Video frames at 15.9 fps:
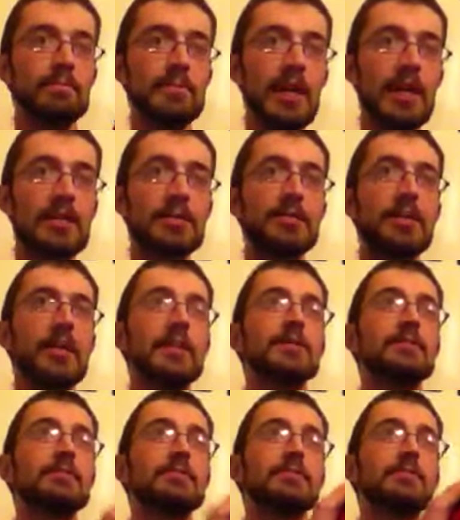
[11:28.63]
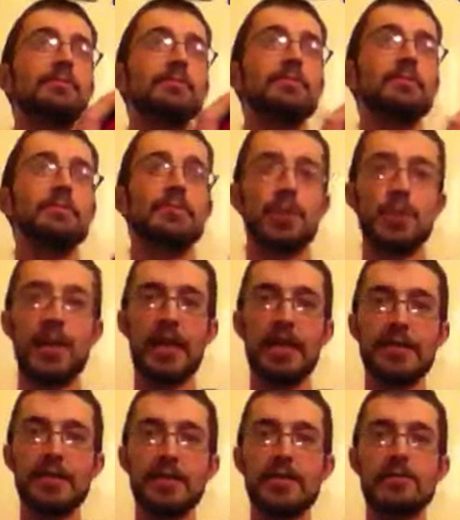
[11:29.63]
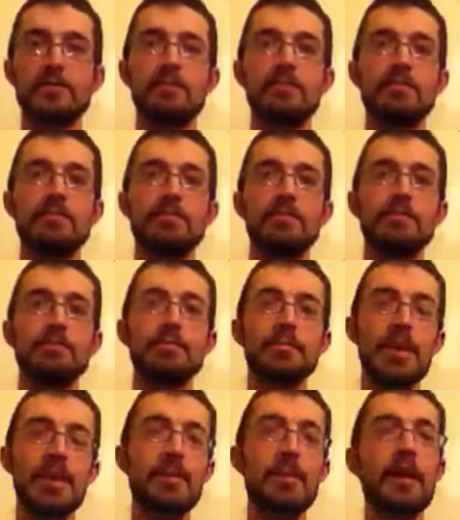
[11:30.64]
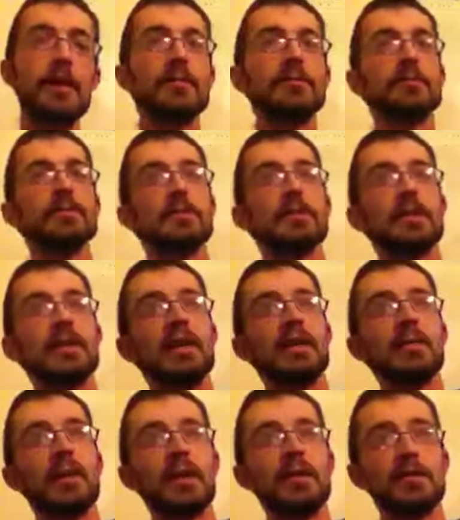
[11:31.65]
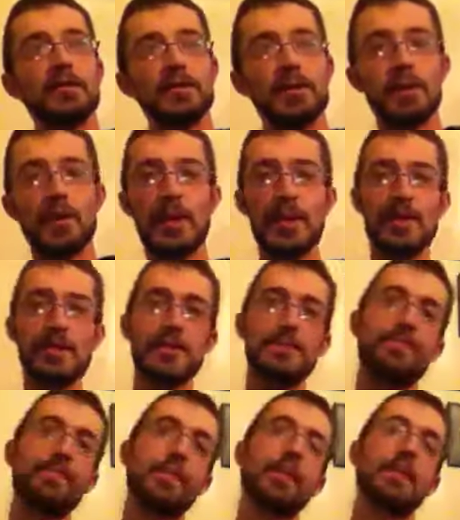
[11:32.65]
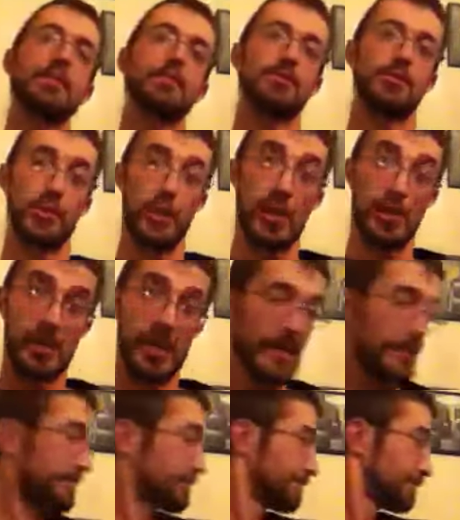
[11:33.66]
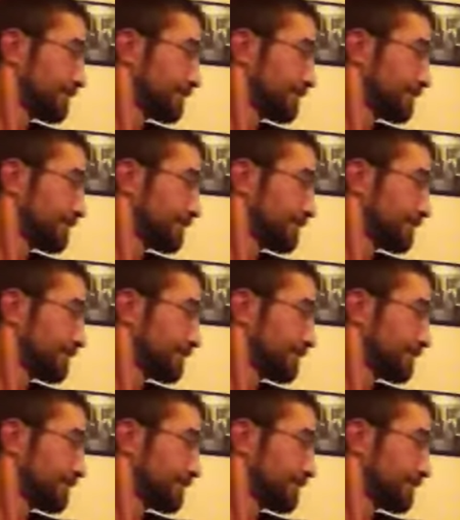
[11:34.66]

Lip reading: lock them shut 2 days. Get them out, lay them out 2 days, and jar them up.